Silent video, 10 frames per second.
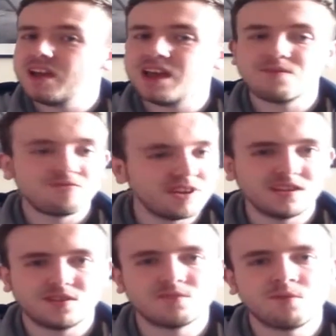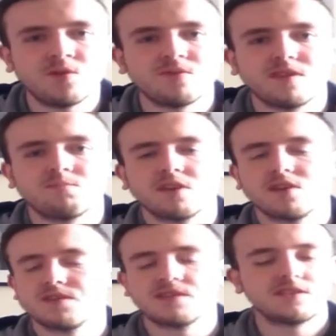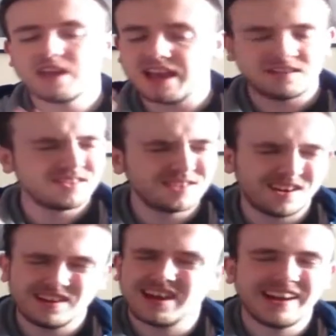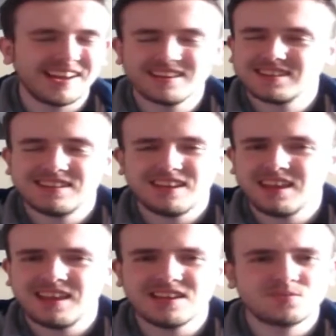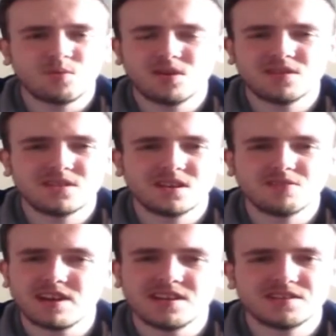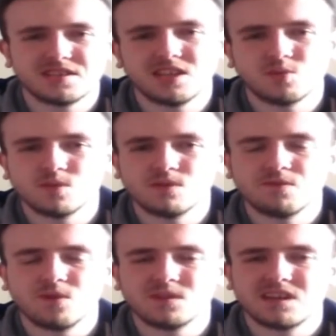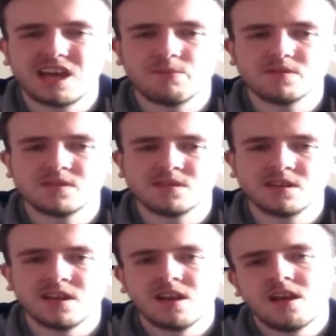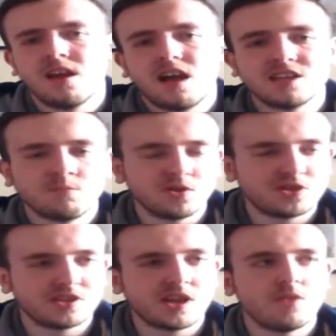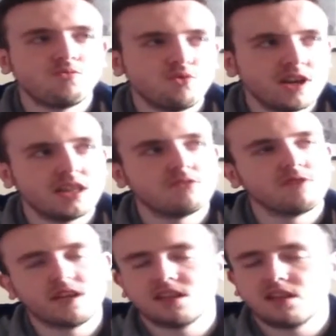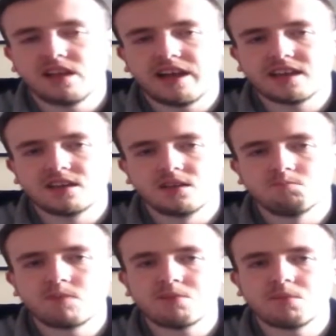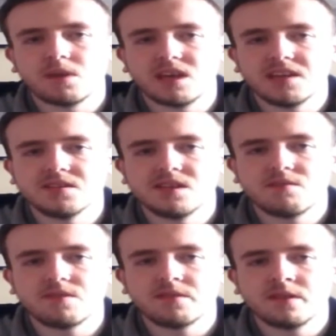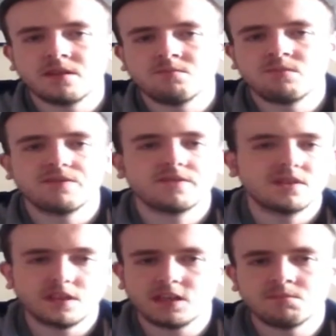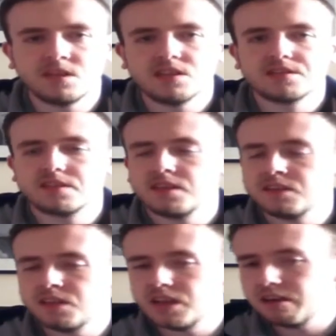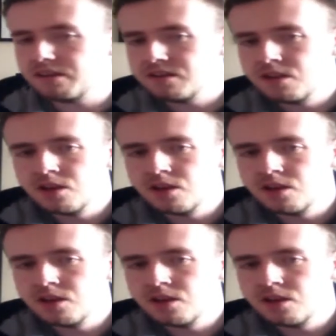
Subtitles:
a really good movie. Because, yeah, The Dark Knight, it's one of the greatest sequels of all time, isn't it? As much as I really like Batman Begins and everything, with Liam Neeson in there and